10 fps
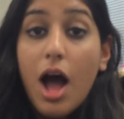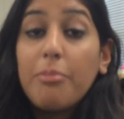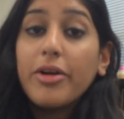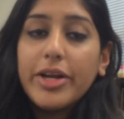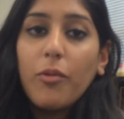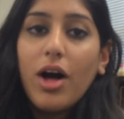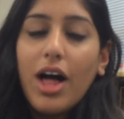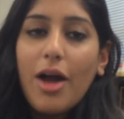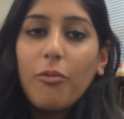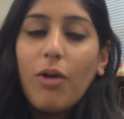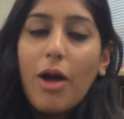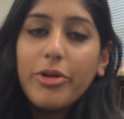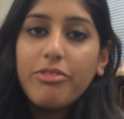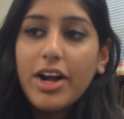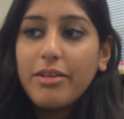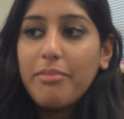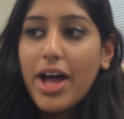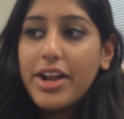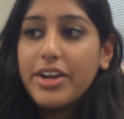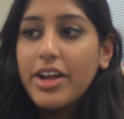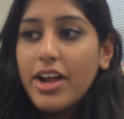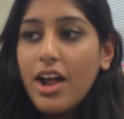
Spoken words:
Pretty well. I would recommend